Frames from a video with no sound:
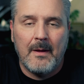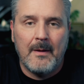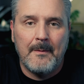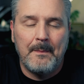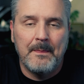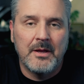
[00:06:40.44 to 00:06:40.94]

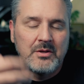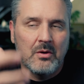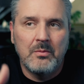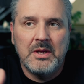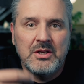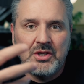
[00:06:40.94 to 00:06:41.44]

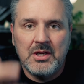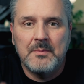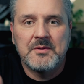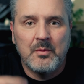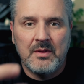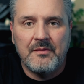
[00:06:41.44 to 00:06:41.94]
Adobe
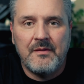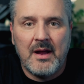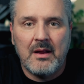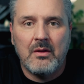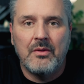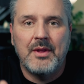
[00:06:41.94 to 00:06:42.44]
ships with a
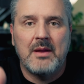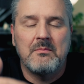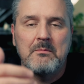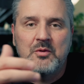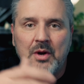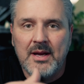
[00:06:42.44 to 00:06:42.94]
file that
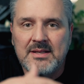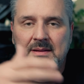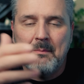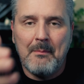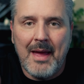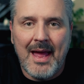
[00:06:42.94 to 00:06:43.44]
tries
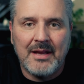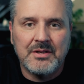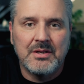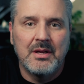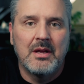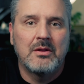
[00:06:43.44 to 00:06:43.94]
to
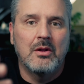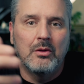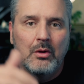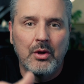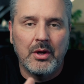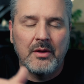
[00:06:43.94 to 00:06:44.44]
match the
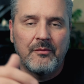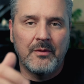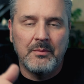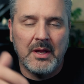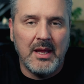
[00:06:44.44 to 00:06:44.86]
look from the